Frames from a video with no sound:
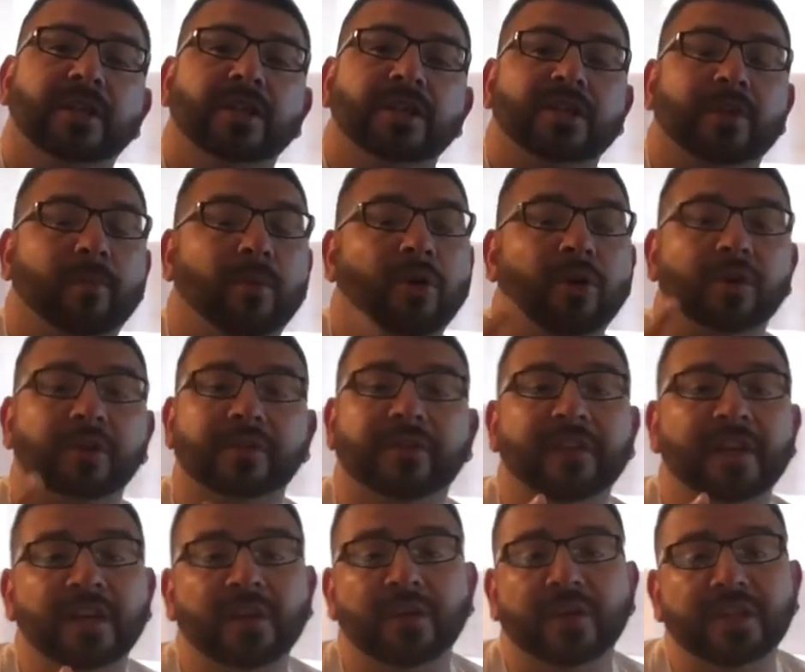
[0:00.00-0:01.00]
Tomorrow's
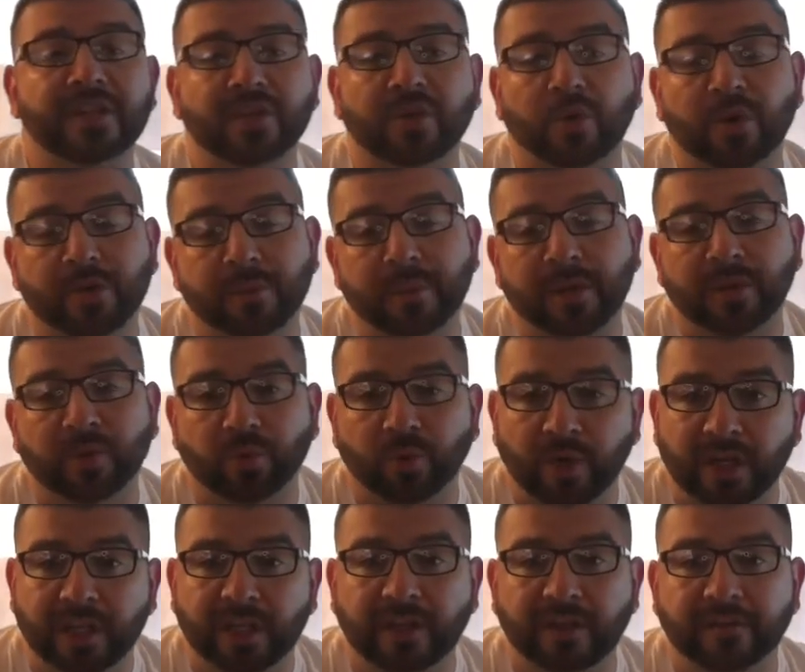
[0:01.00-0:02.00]
video is going to be a
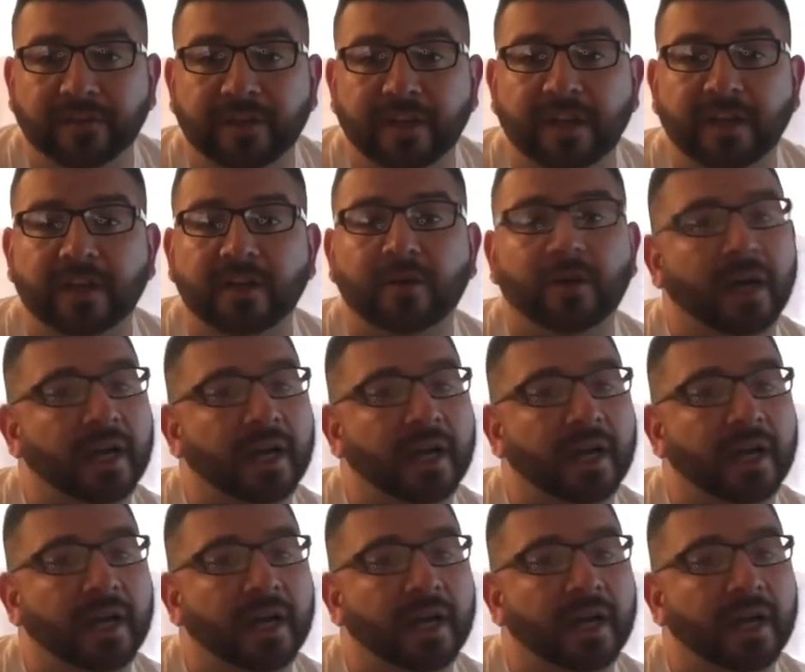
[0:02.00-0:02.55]
really good video.